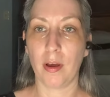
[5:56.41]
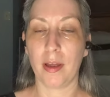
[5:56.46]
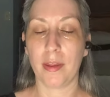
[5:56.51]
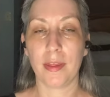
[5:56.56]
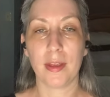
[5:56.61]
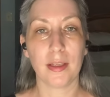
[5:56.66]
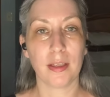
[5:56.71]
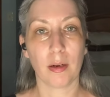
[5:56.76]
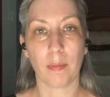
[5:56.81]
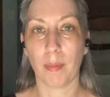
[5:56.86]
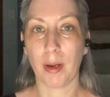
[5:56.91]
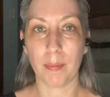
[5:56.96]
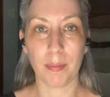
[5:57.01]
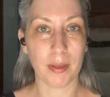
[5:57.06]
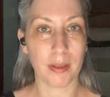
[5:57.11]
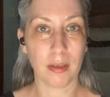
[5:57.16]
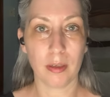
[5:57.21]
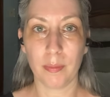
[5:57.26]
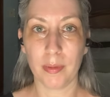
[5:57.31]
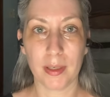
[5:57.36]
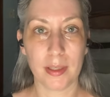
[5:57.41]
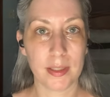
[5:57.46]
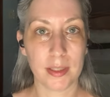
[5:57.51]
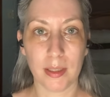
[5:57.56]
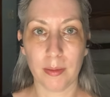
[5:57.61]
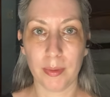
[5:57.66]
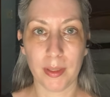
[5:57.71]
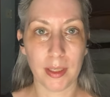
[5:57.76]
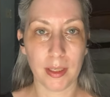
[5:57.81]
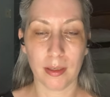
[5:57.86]
I think there might be a little bit of
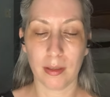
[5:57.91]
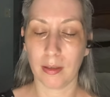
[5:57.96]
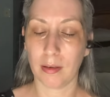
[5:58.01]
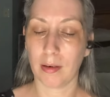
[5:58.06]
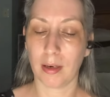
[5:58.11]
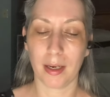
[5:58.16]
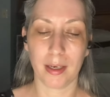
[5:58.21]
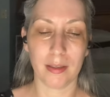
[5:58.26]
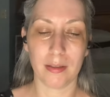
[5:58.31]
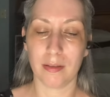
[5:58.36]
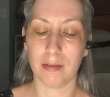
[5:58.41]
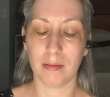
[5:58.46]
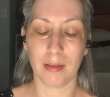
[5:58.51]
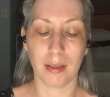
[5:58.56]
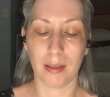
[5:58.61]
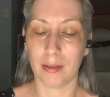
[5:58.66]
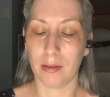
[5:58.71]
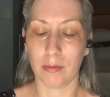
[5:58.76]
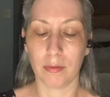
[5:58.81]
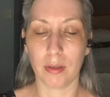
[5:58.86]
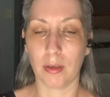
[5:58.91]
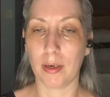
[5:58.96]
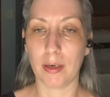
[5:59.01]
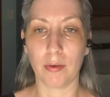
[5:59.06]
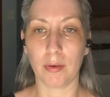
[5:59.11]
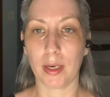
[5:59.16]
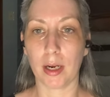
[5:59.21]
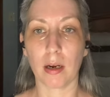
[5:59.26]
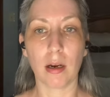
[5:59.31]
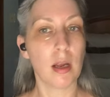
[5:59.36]
CBD in there. I, I don't know. I
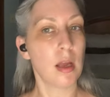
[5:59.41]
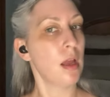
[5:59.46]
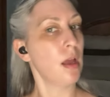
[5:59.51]
don't care.